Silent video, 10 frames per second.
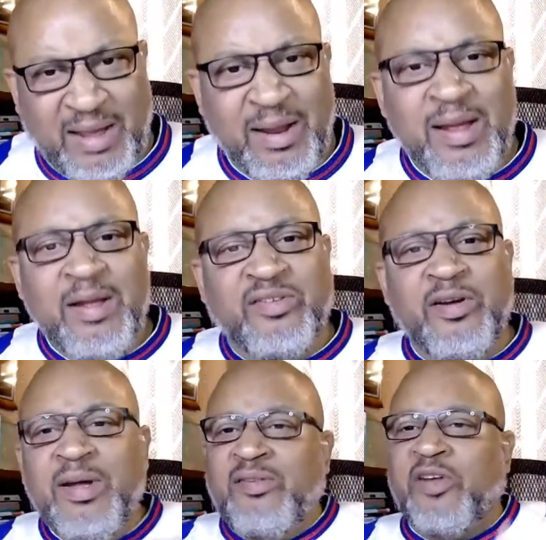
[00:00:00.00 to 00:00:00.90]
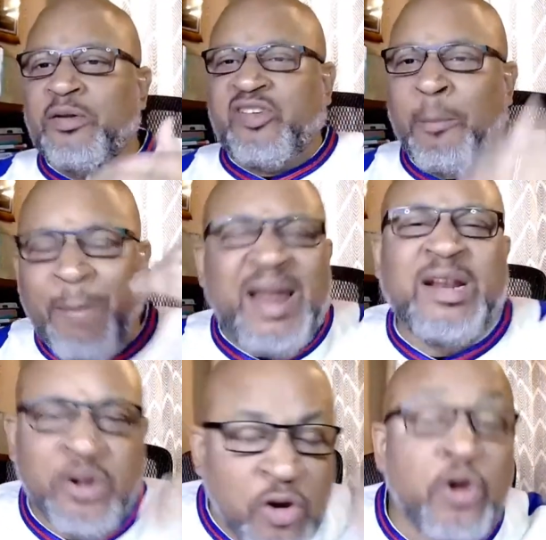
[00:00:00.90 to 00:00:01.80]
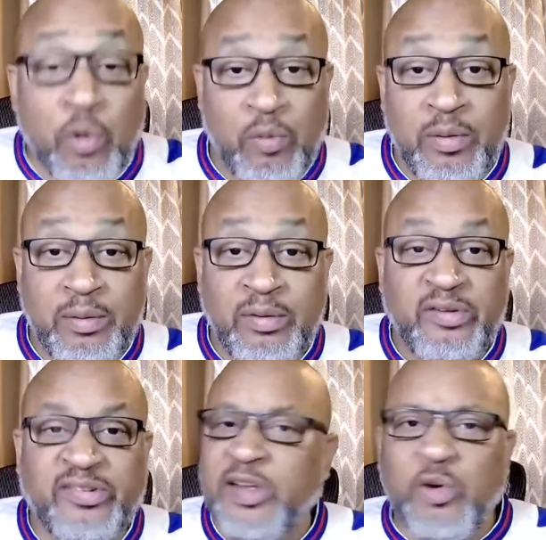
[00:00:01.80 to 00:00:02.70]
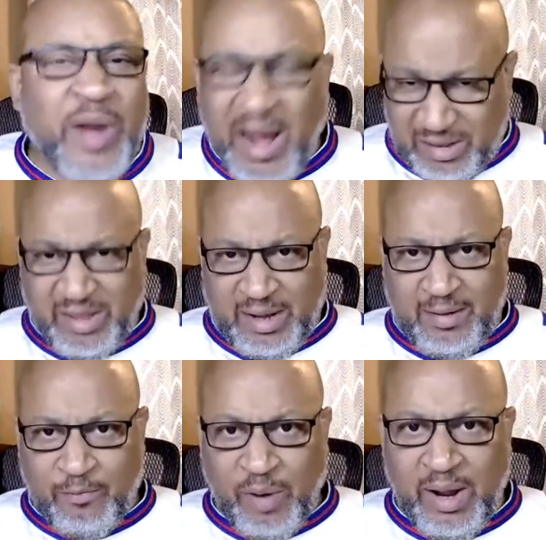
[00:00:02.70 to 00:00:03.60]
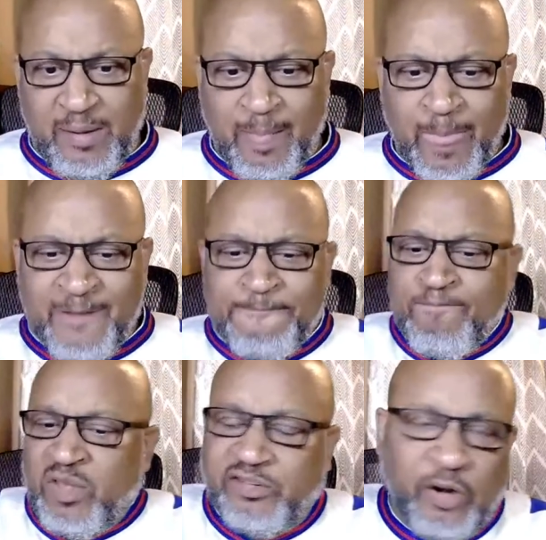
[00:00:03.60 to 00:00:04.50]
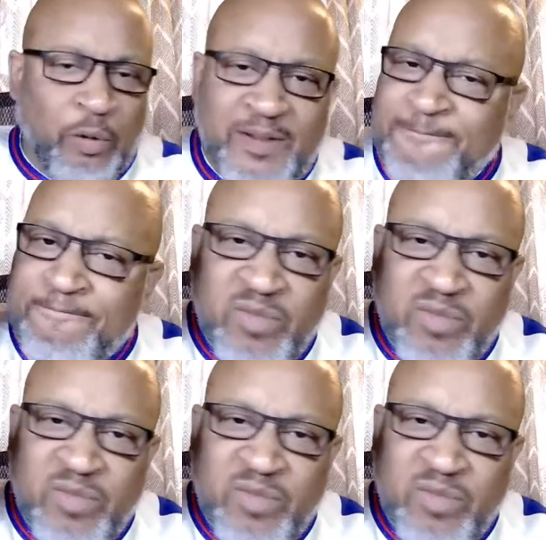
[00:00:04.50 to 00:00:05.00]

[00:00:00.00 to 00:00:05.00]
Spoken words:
it, to make new. See, you got that, right? So,